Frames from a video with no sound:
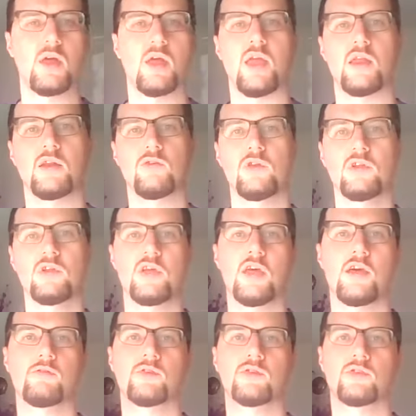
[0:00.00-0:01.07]
And you need to
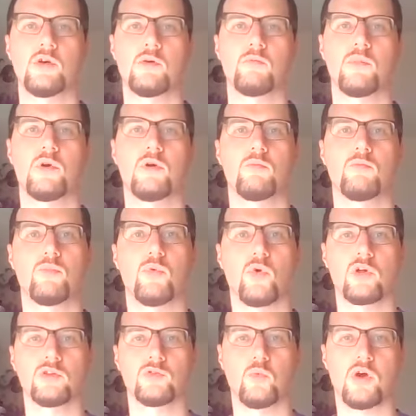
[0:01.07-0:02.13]
have some
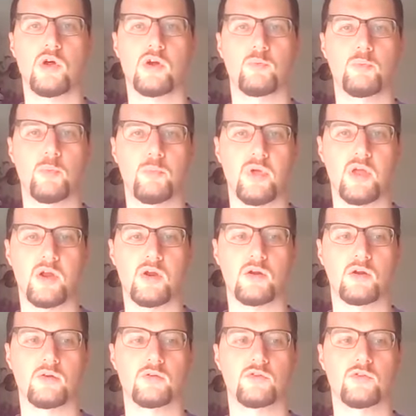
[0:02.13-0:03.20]
boiled water prepared.
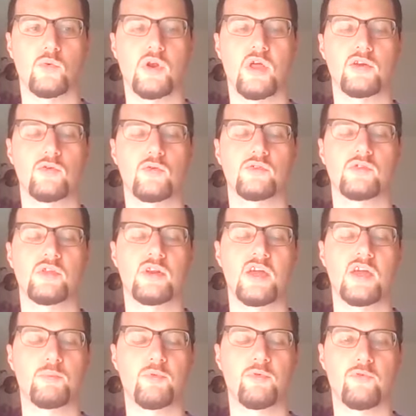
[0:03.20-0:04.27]
So what I do is the
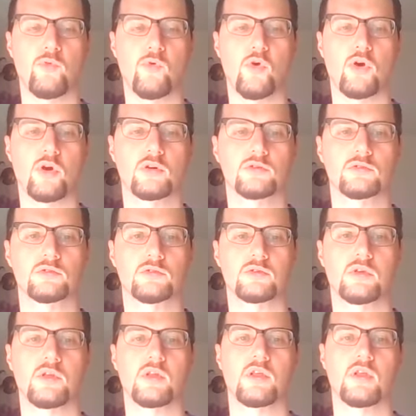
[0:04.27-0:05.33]
night before,
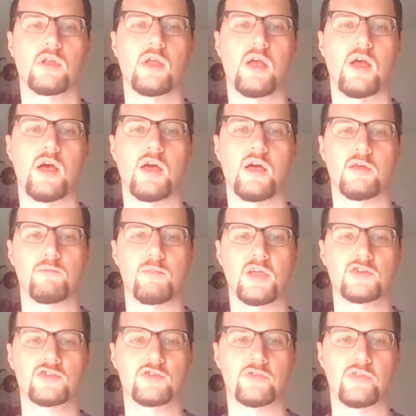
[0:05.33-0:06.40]
I
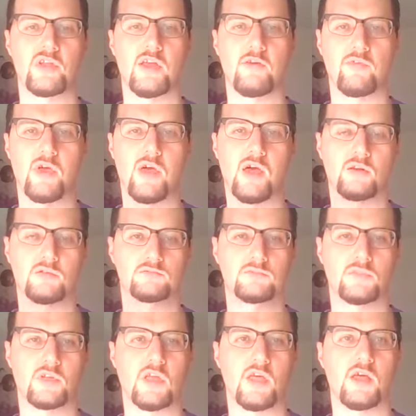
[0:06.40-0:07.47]
make sure that I've got
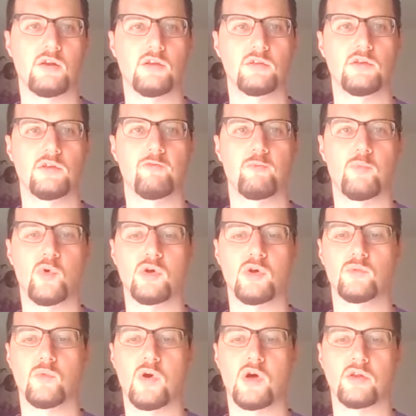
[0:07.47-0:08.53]
a kettle of
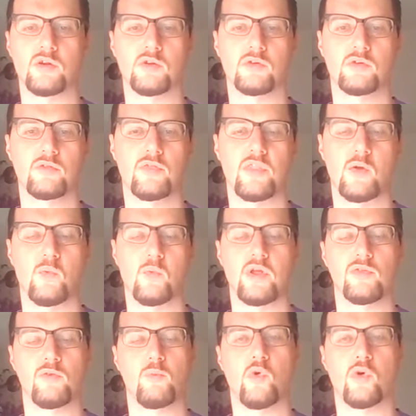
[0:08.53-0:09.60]
boiled water. That way
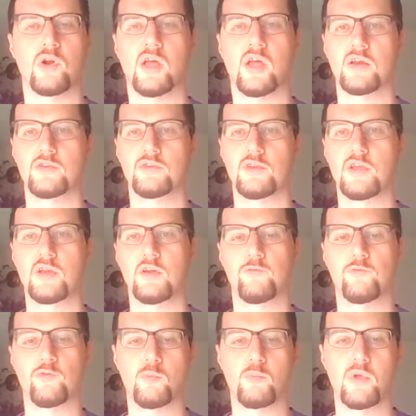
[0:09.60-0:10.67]
in the morning I can just heat it
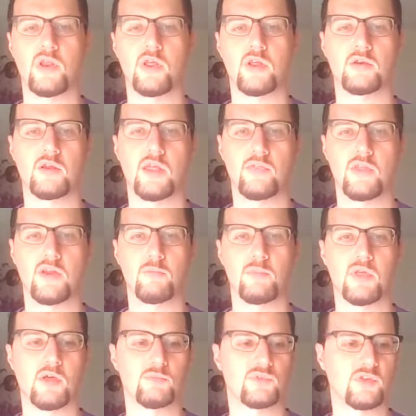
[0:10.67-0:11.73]
for a minute and then it
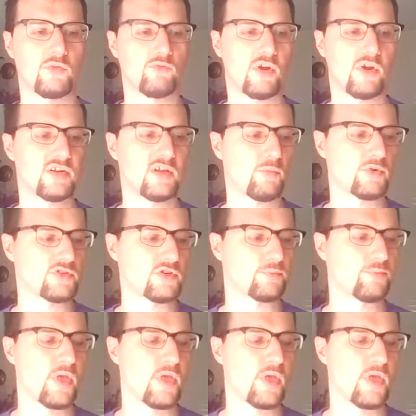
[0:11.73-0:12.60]
becomes the right temperature.